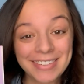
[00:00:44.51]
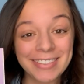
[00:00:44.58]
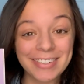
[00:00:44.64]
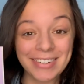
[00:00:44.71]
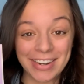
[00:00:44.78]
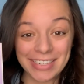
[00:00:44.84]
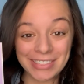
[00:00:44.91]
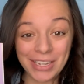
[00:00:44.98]

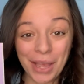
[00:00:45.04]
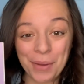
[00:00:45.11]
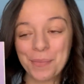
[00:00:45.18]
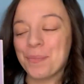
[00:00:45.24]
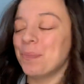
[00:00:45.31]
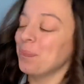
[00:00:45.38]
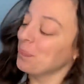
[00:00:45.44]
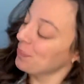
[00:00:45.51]
great job.
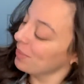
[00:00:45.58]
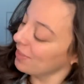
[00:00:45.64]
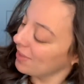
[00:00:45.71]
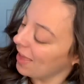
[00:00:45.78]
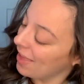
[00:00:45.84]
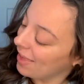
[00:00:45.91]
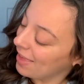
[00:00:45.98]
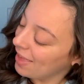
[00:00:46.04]

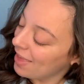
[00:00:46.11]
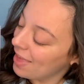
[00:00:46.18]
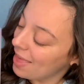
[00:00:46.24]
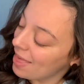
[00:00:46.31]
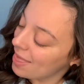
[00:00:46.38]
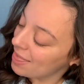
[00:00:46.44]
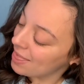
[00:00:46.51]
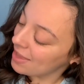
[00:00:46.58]

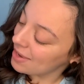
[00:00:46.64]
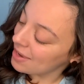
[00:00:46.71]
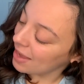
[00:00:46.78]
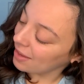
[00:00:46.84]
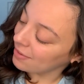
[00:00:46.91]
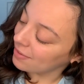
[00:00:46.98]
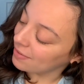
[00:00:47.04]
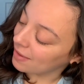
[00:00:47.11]
The
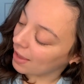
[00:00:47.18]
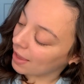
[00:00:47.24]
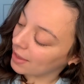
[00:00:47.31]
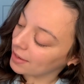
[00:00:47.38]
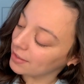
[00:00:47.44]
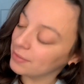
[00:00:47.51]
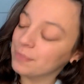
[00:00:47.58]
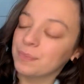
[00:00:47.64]
next
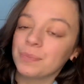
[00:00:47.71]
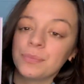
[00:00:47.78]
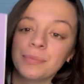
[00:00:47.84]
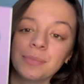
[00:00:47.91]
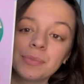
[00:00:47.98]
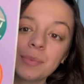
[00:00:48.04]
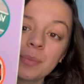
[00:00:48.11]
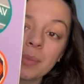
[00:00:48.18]
sign,
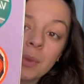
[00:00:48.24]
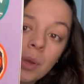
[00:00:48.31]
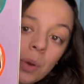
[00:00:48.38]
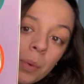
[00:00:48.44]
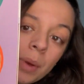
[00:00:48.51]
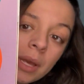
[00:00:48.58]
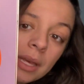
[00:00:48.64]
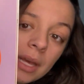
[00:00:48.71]
what